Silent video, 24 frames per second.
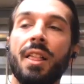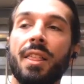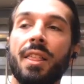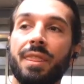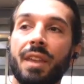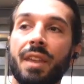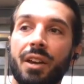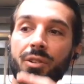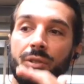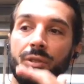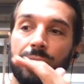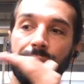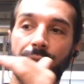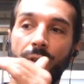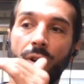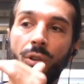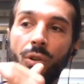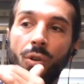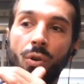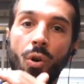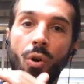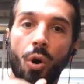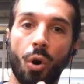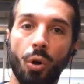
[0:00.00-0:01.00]
that you
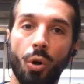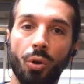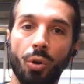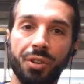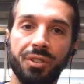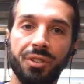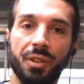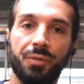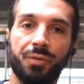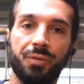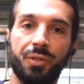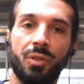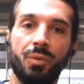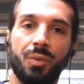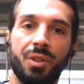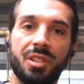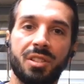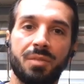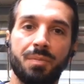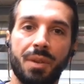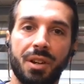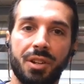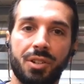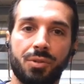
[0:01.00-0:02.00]
follow all the different
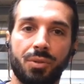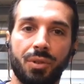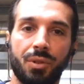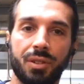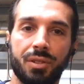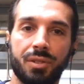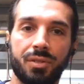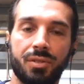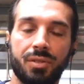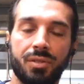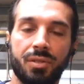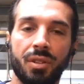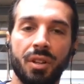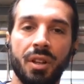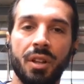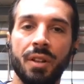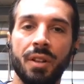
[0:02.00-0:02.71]
risk metrics,